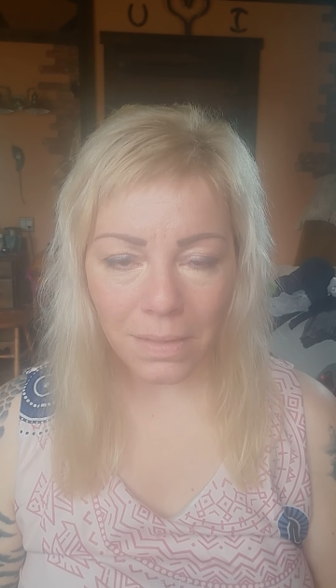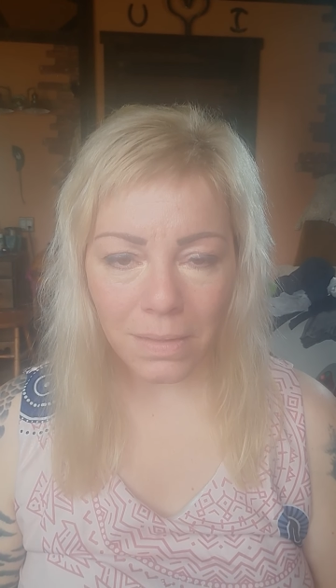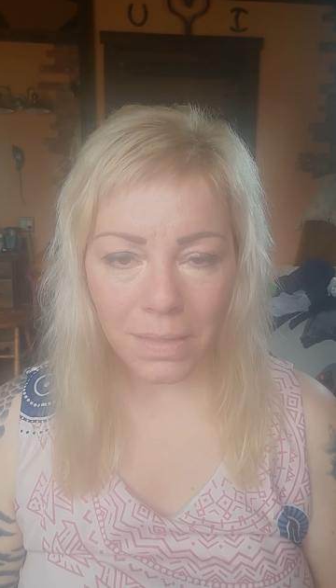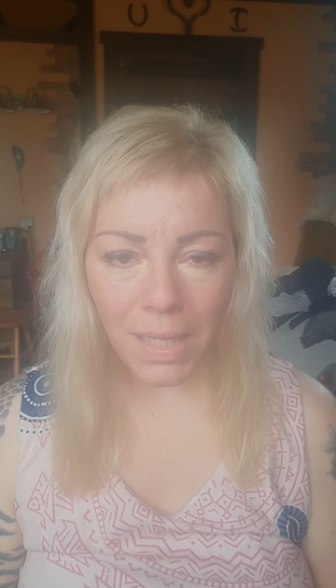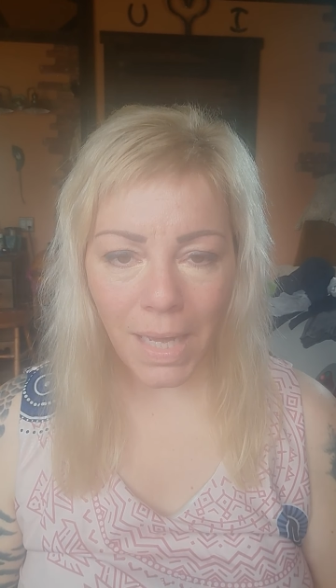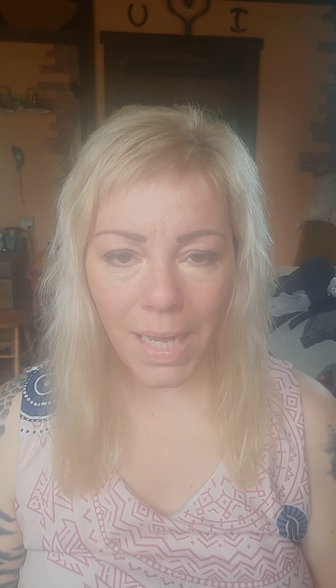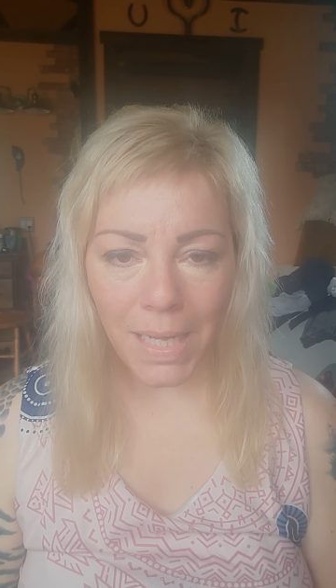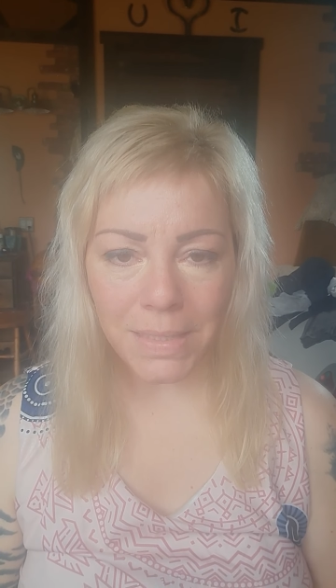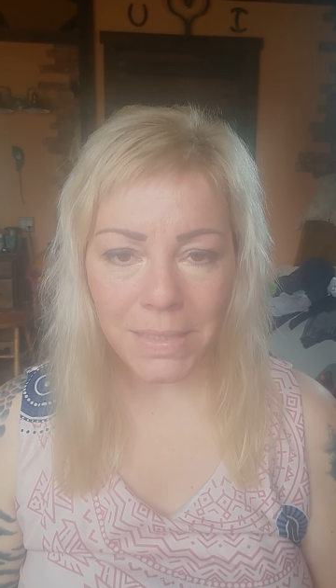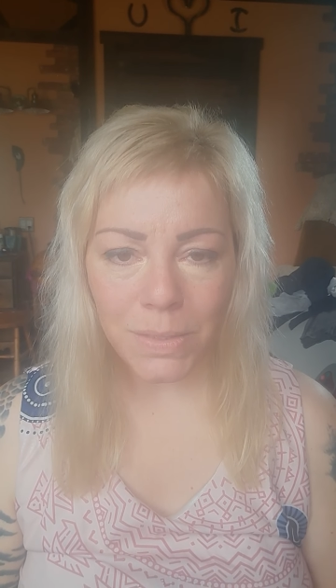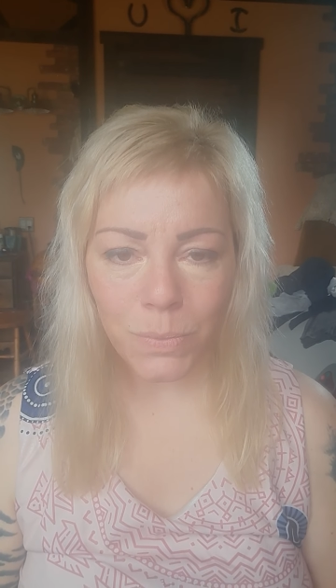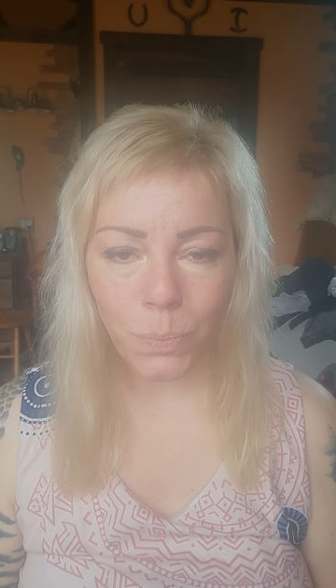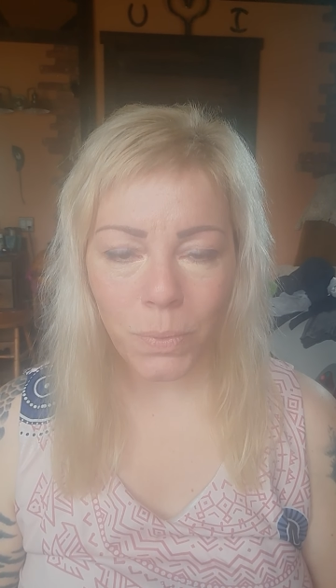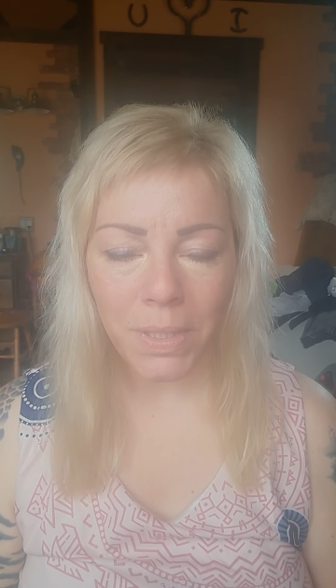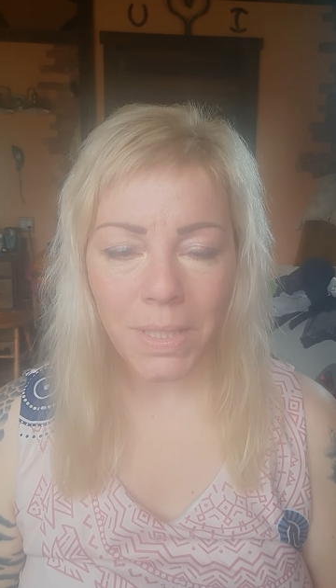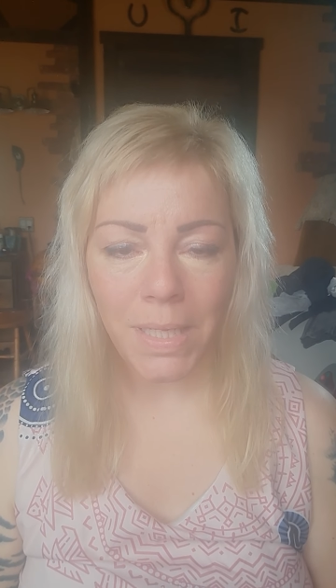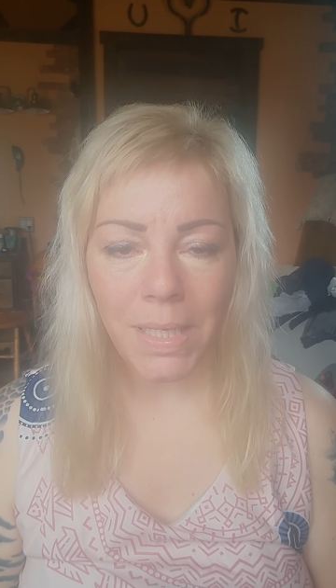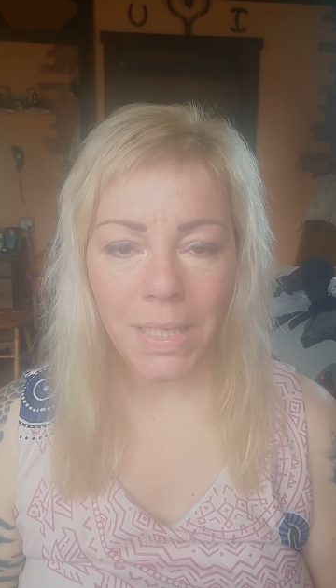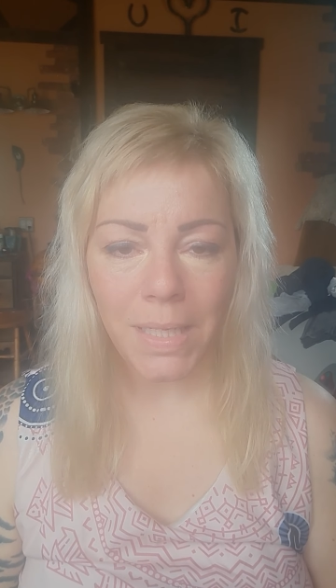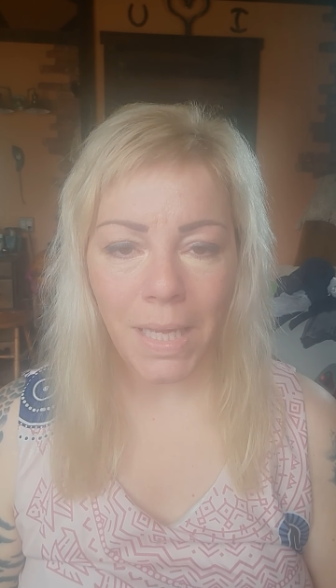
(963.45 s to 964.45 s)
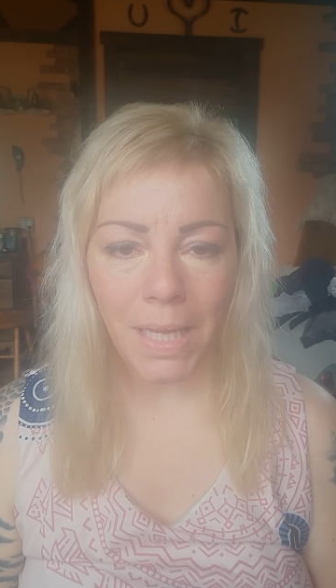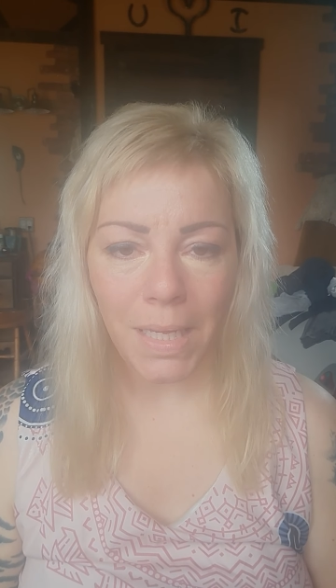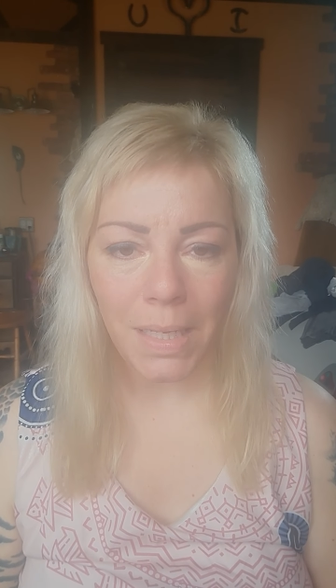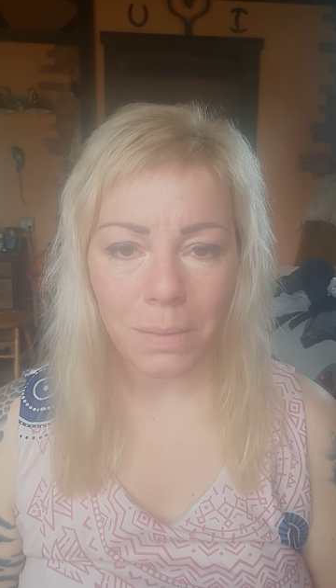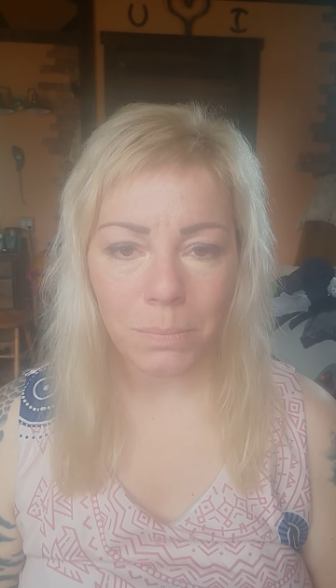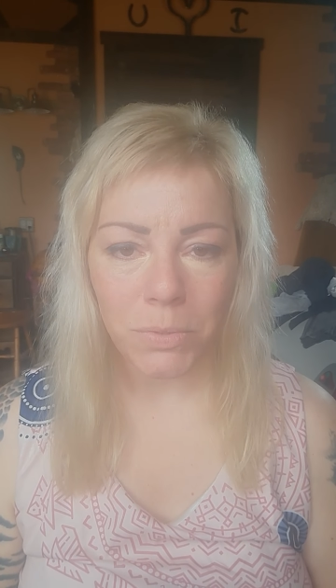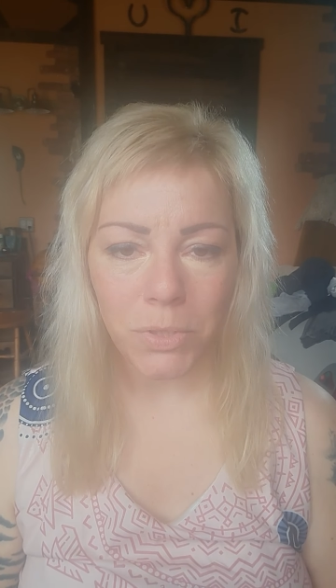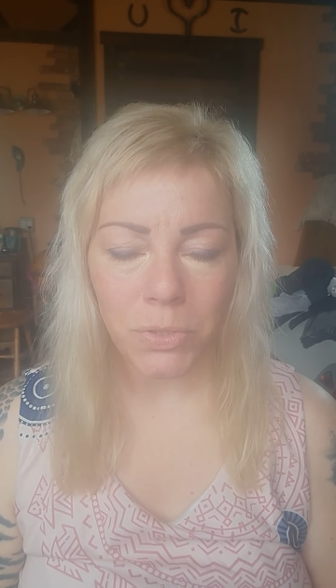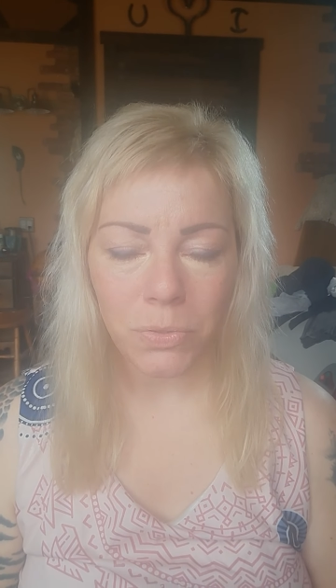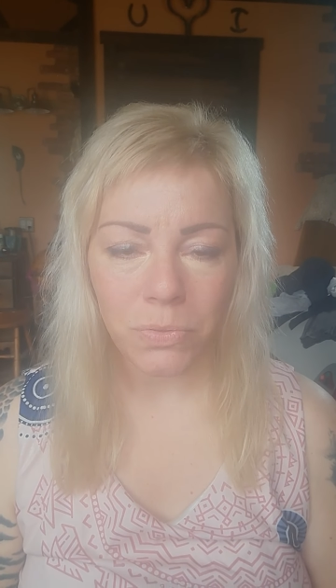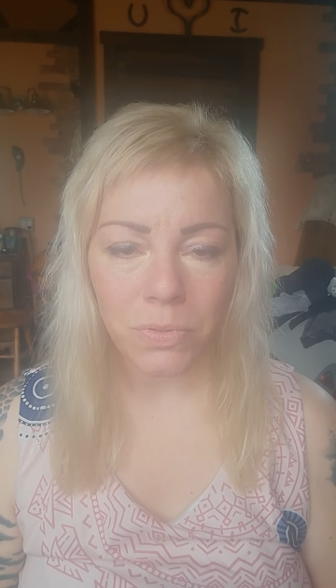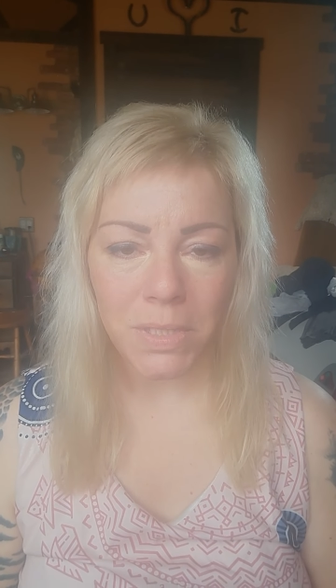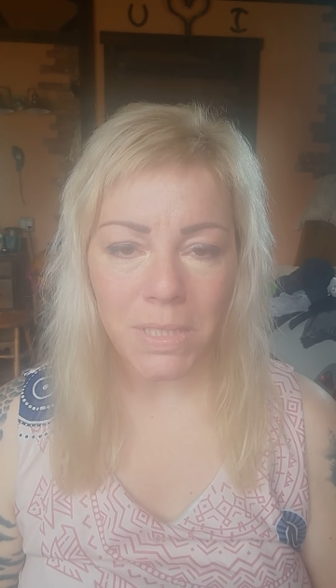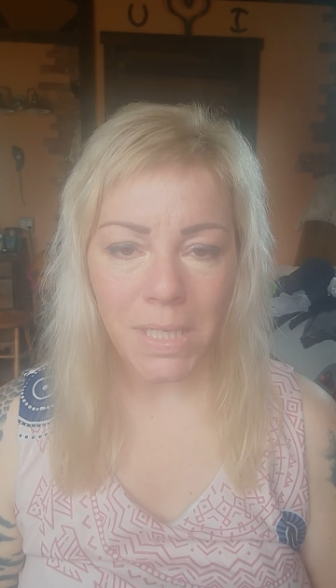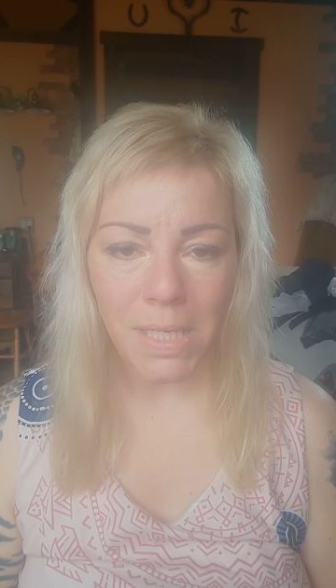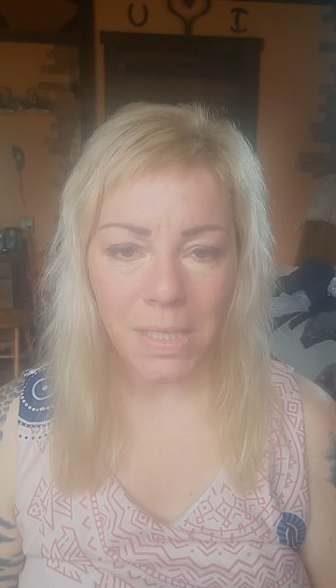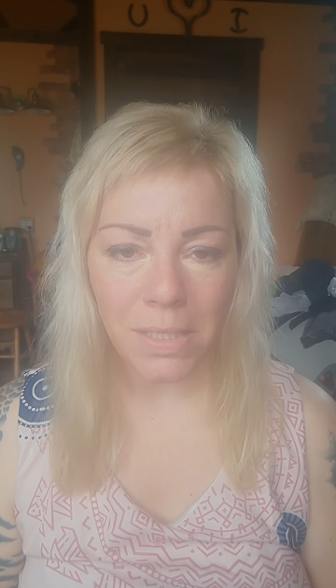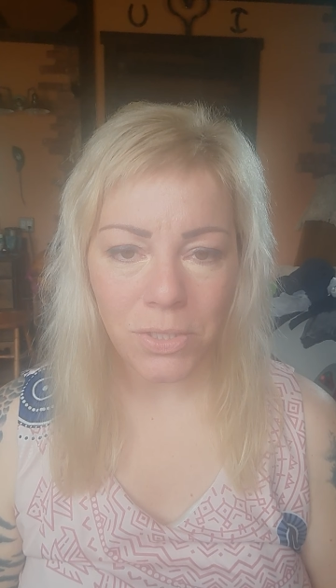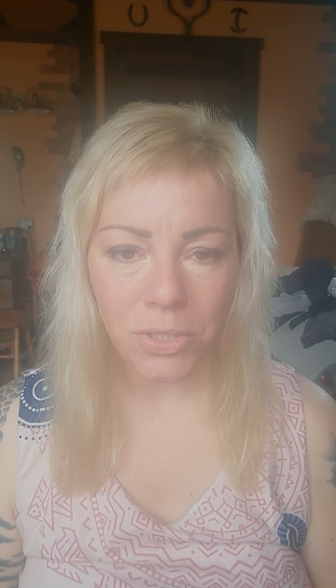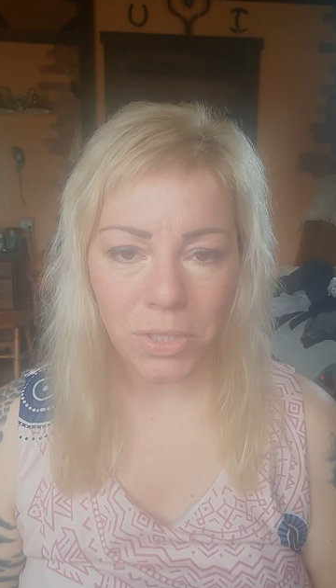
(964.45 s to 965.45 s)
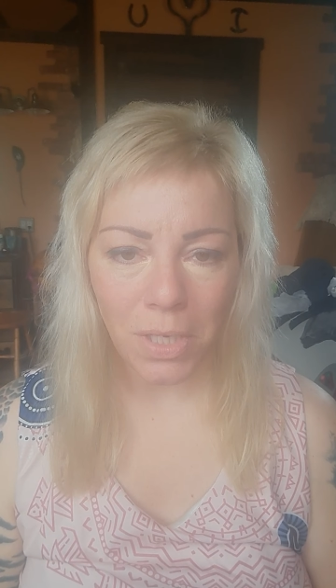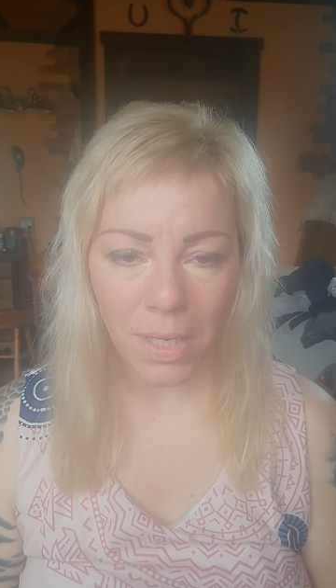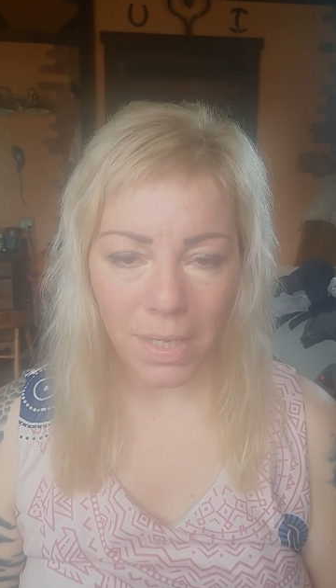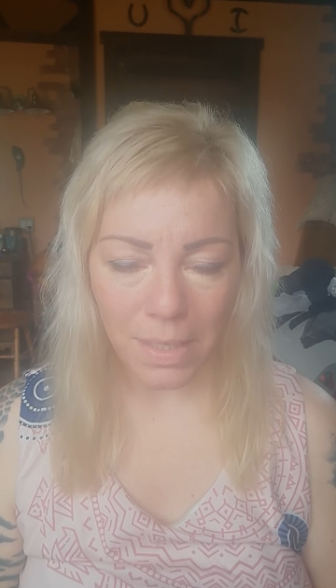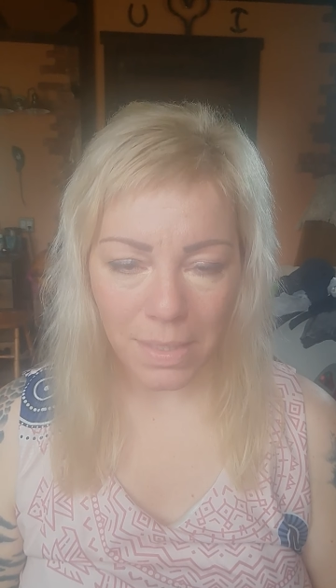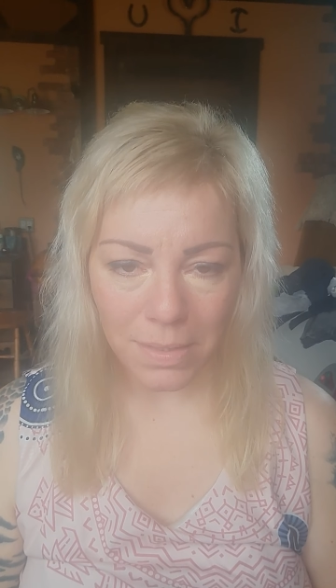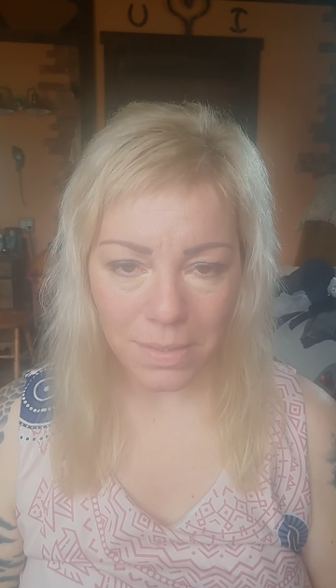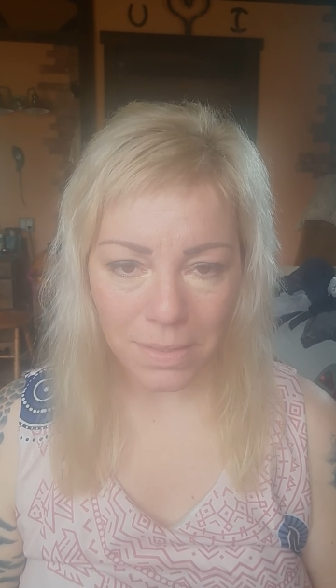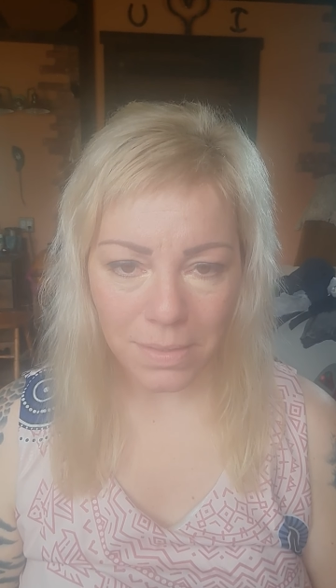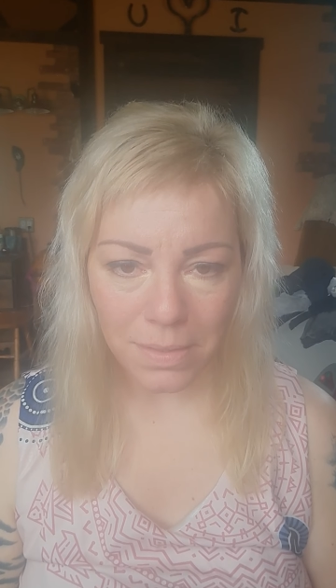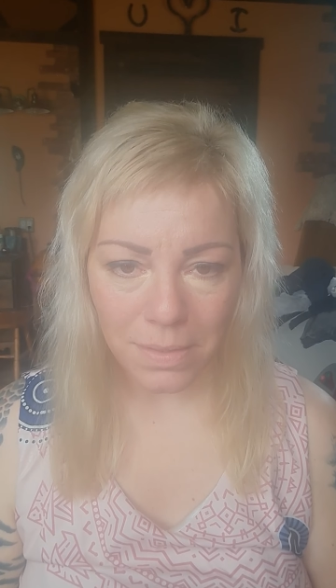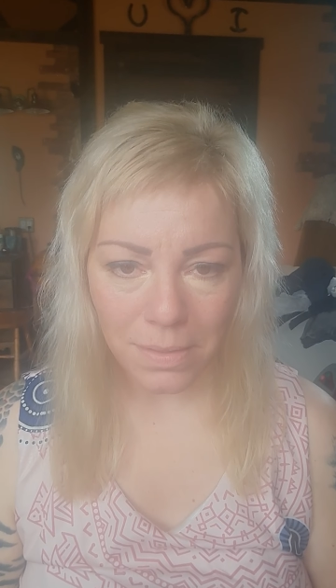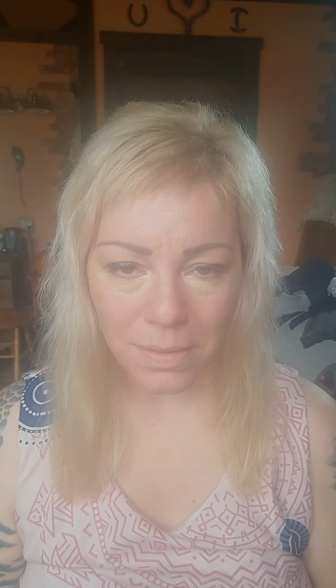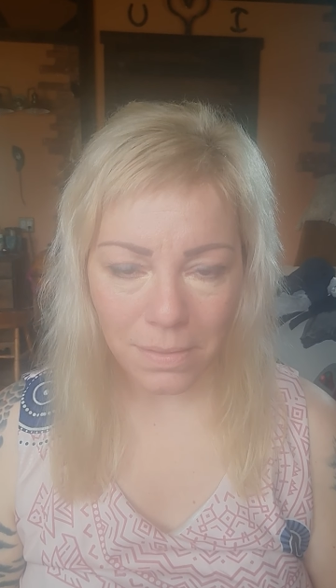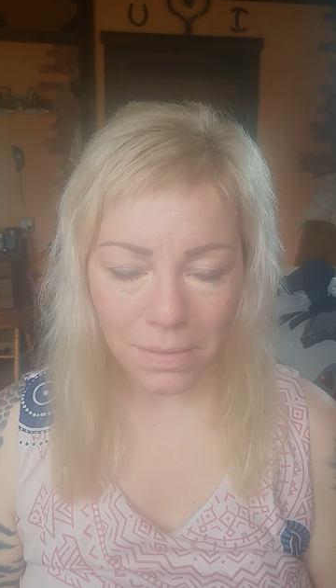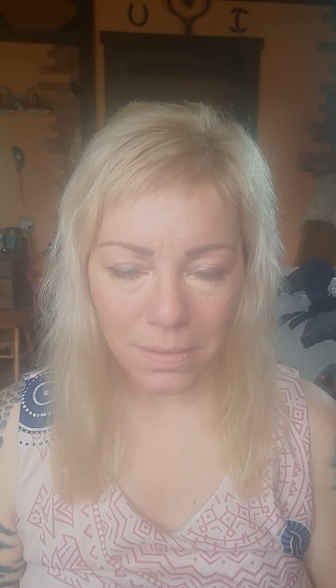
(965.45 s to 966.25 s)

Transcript: That's what he came to teach us.